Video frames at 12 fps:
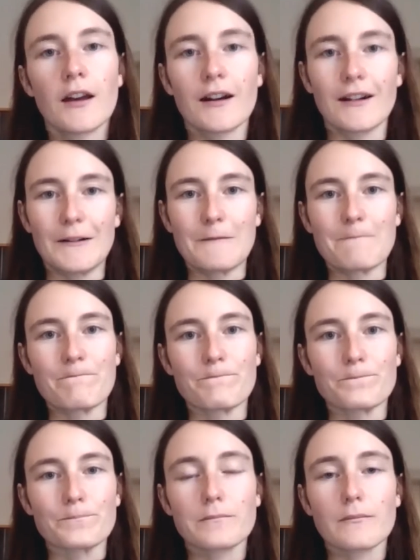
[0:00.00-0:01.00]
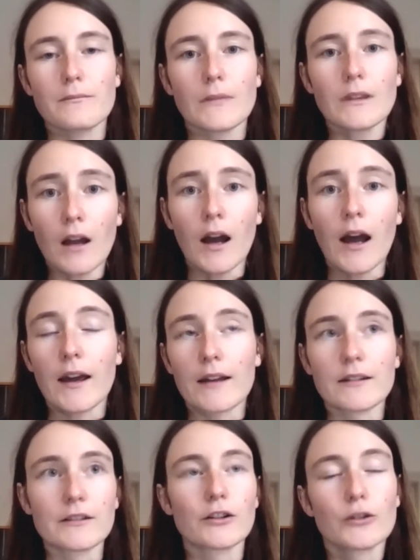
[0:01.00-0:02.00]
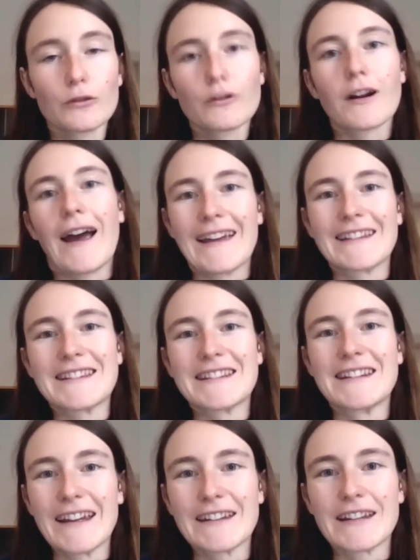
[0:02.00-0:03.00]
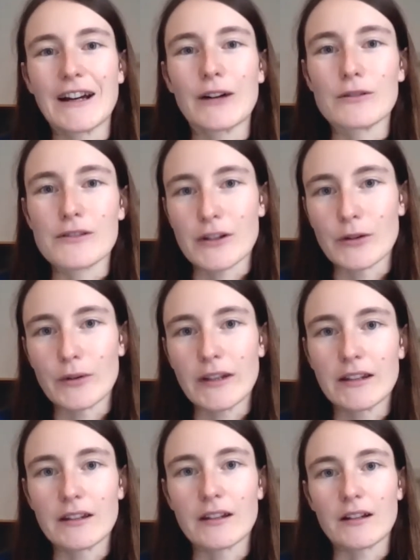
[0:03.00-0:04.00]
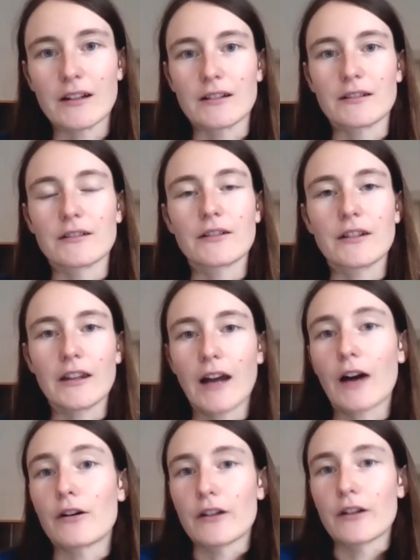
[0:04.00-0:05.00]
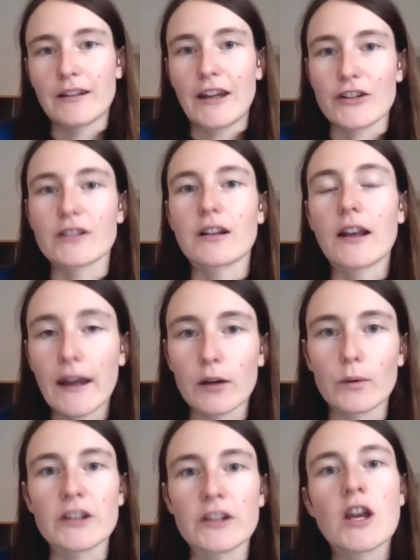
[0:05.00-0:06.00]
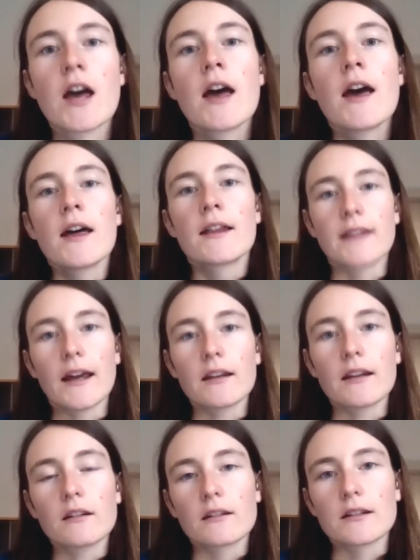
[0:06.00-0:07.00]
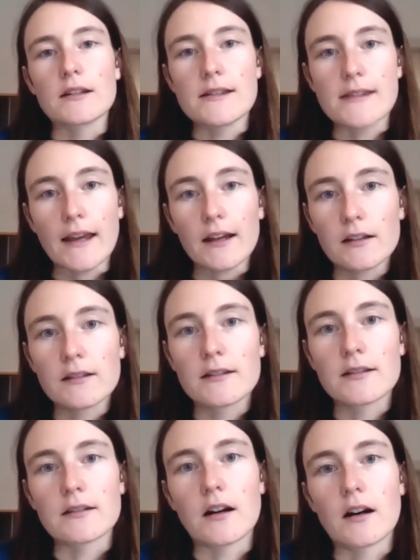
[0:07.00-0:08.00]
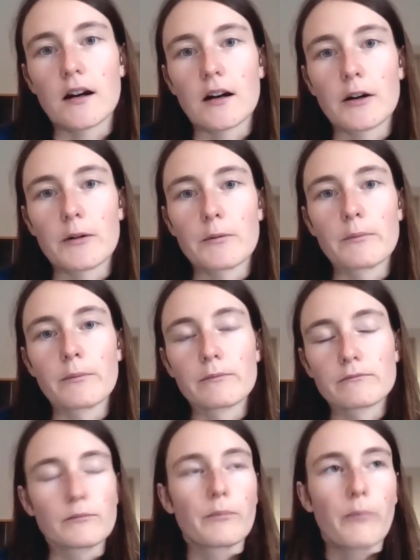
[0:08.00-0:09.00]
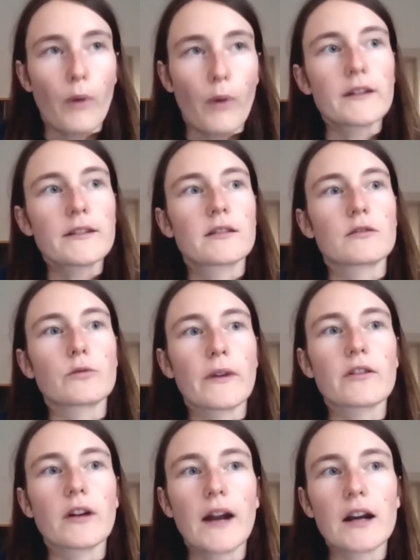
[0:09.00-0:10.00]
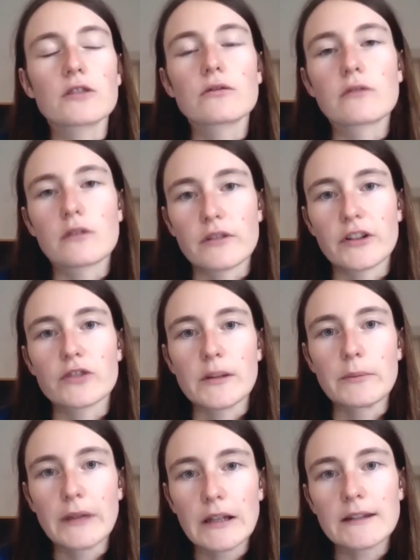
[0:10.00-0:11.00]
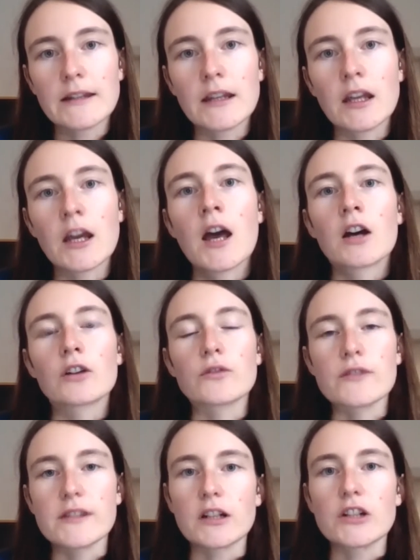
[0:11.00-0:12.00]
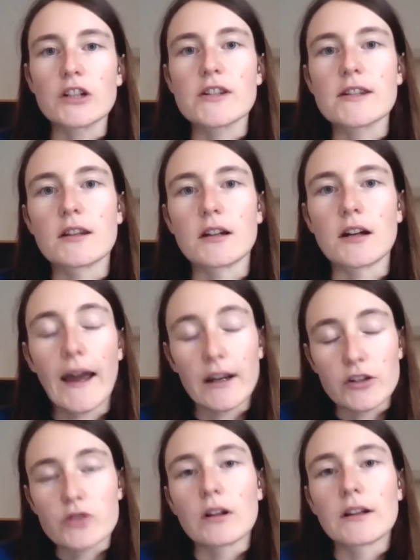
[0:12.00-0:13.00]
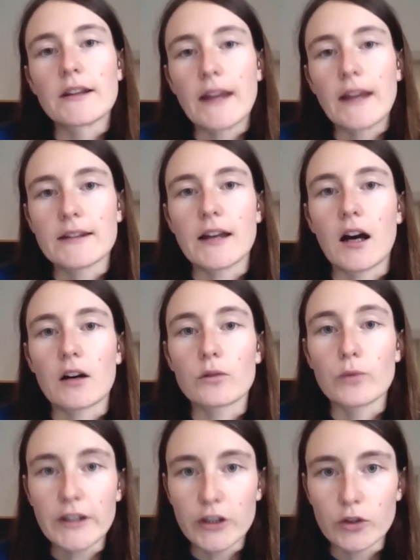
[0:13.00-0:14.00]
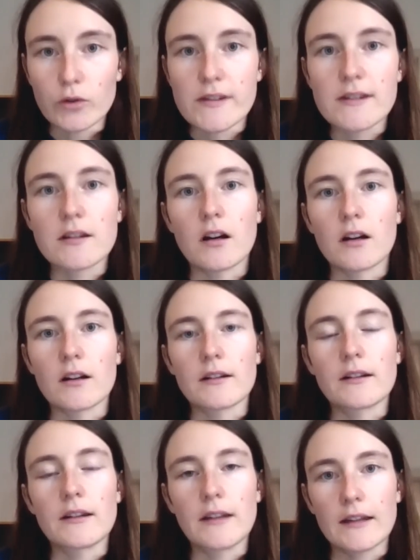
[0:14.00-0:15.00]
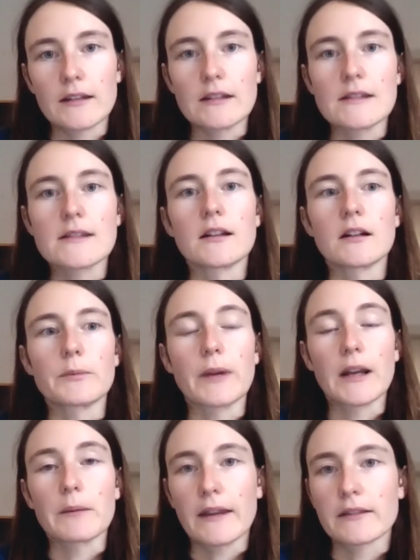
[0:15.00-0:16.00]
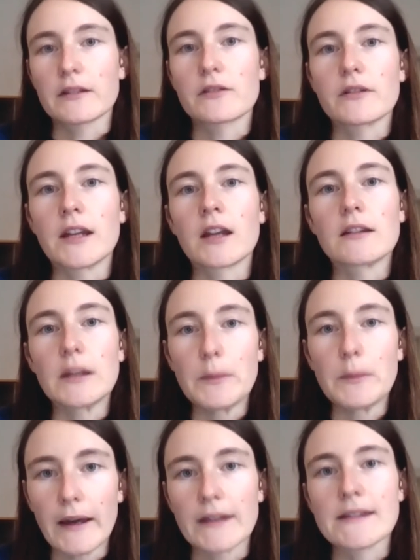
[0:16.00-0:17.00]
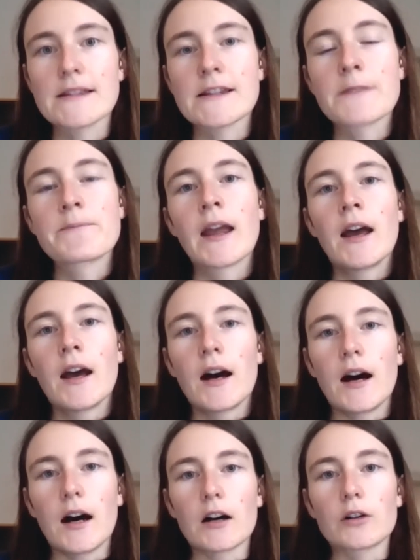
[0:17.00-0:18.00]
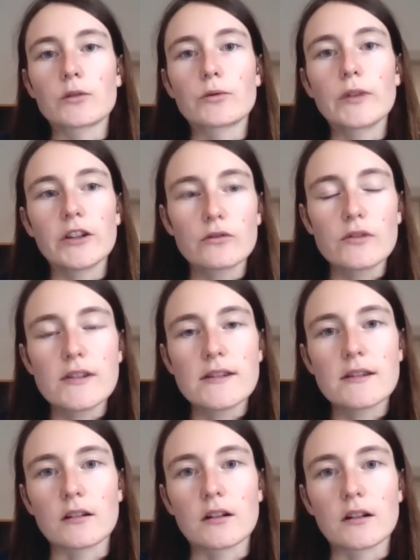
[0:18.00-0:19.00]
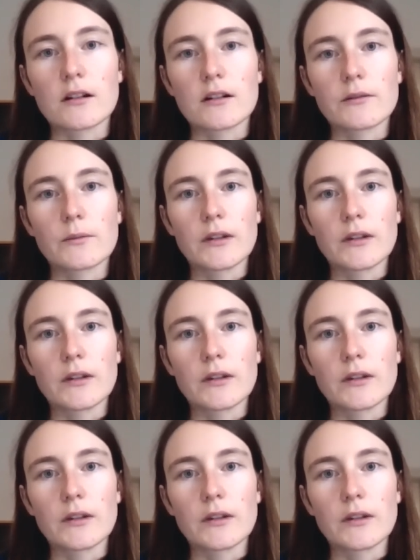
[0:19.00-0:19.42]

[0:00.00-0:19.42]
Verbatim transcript: um, and look at data also in in our national language. Then the second um, point with regard to reusability concerns the actual data we used, uh, that is the parliamentary debates. Uh, we used uh,